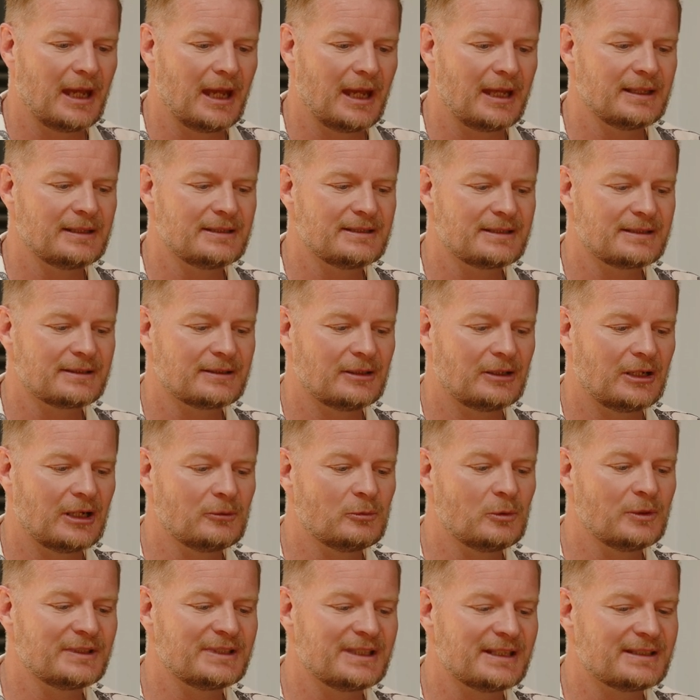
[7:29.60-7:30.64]
And I
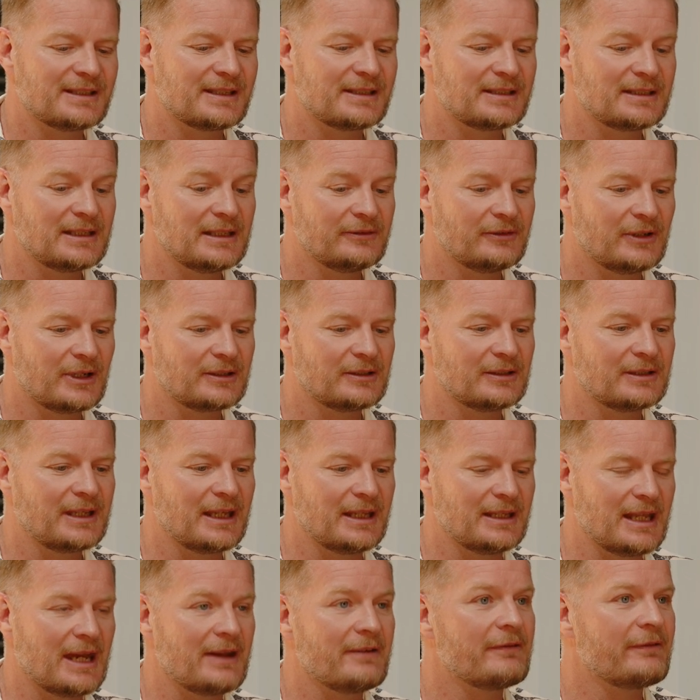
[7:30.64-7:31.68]
wanted to see if I could
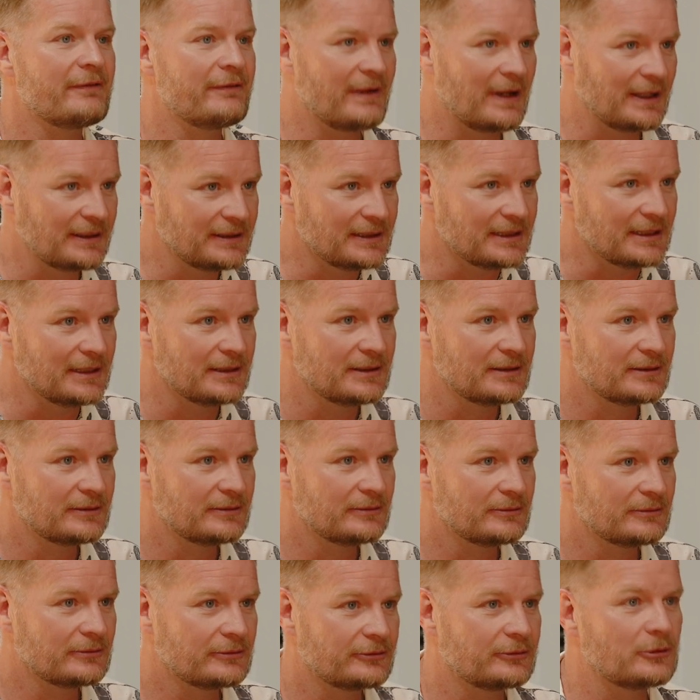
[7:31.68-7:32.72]
get that funded
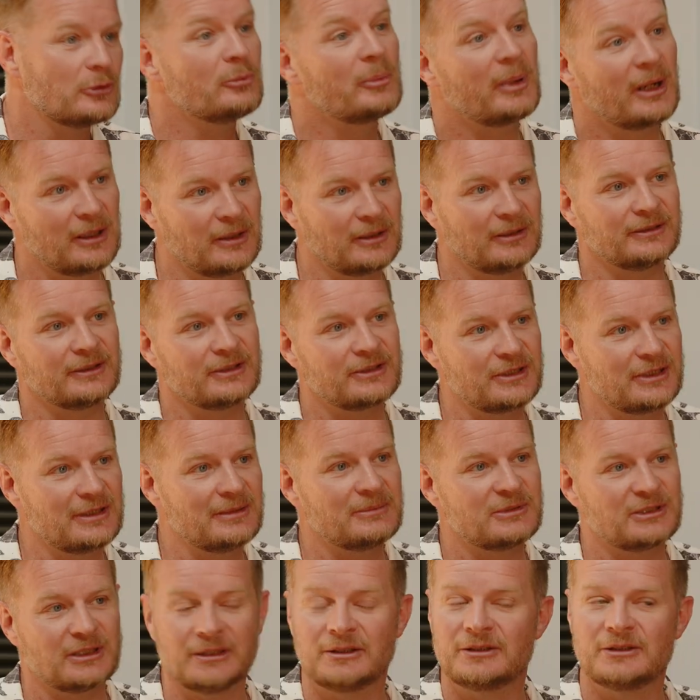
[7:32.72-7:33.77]
through
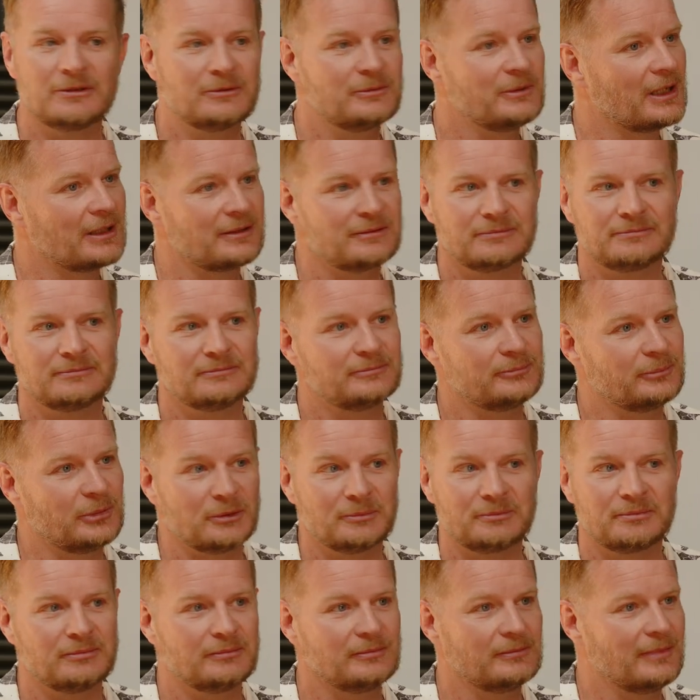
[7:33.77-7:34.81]
partnerships. And you'll know,
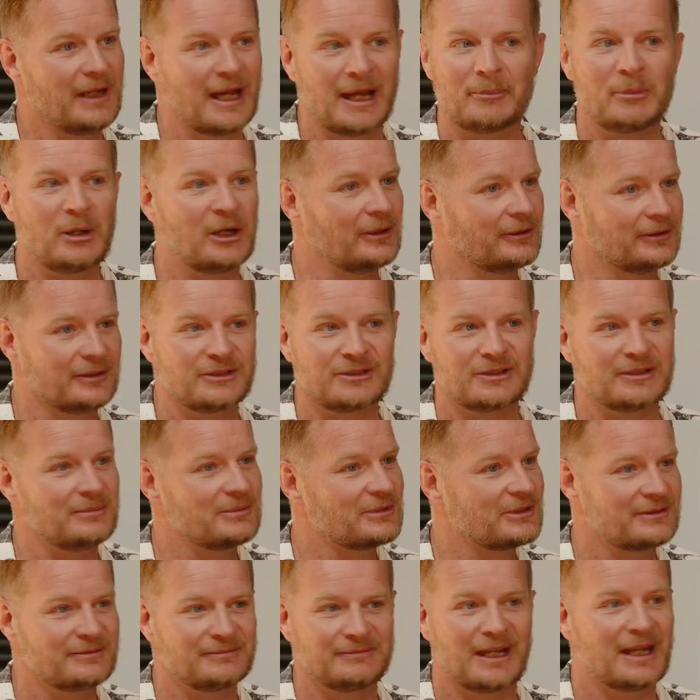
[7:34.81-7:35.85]
how
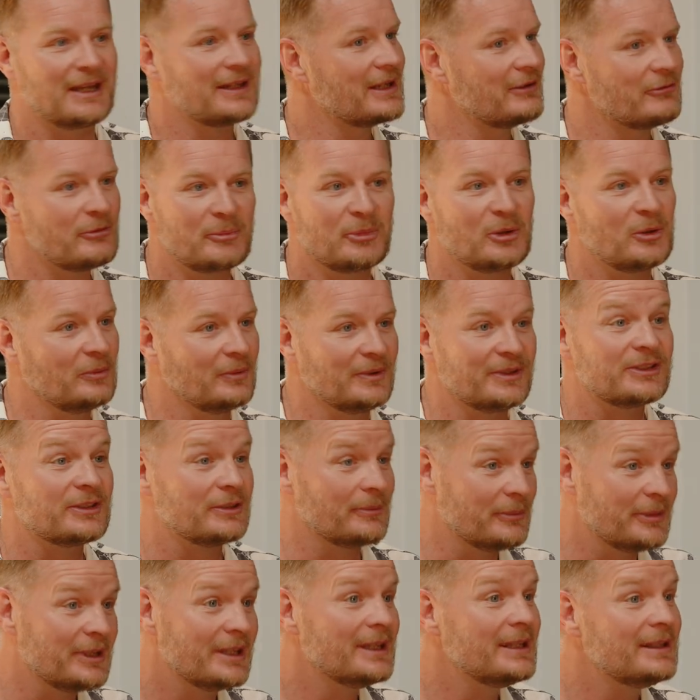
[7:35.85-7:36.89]
partnerships, how they're important
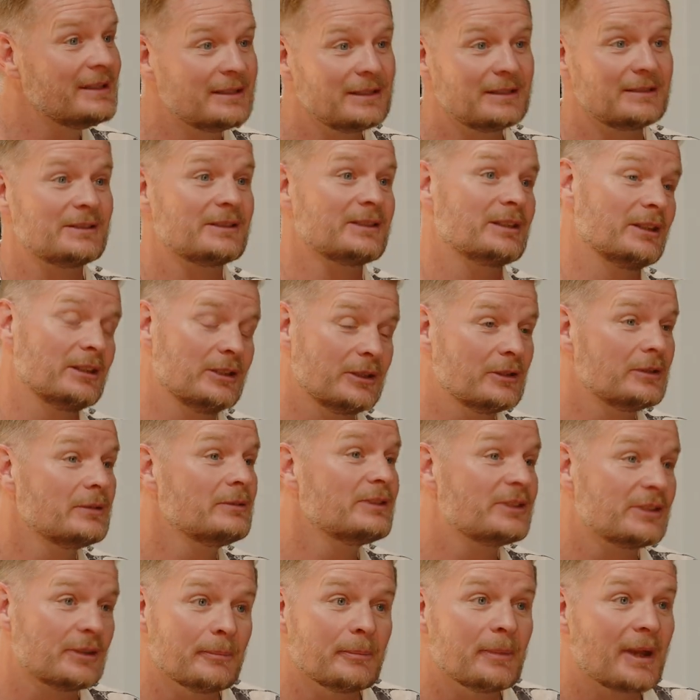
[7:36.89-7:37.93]
to me, to you,
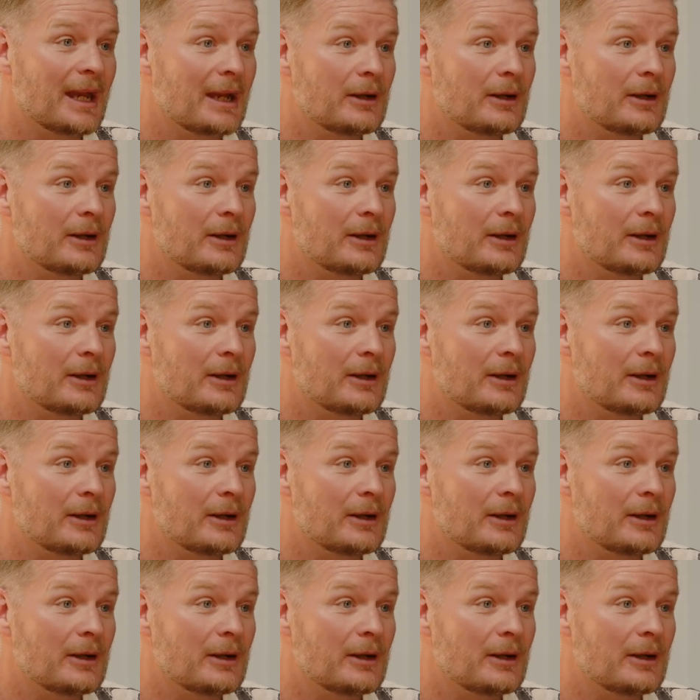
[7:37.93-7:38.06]
to Mal.